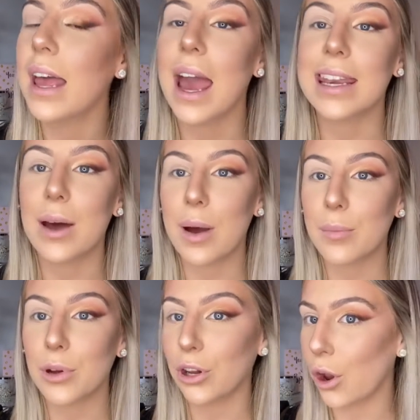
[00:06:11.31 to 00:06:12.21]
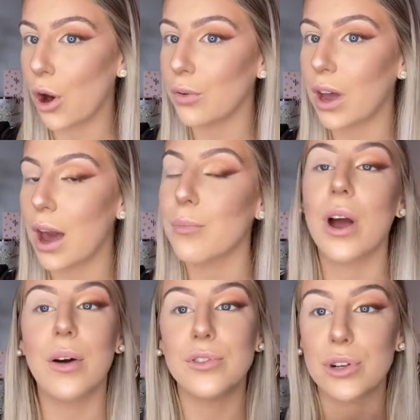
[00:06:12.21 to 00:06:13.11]
And now I'm going to go off camera
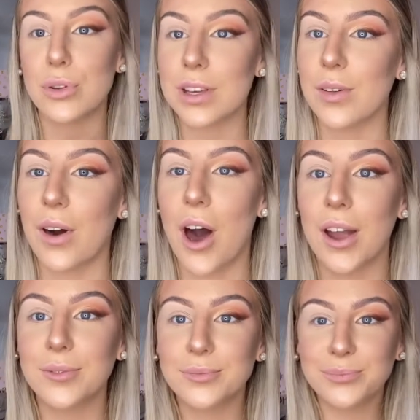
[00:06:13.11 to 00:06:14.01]
and do the other eye.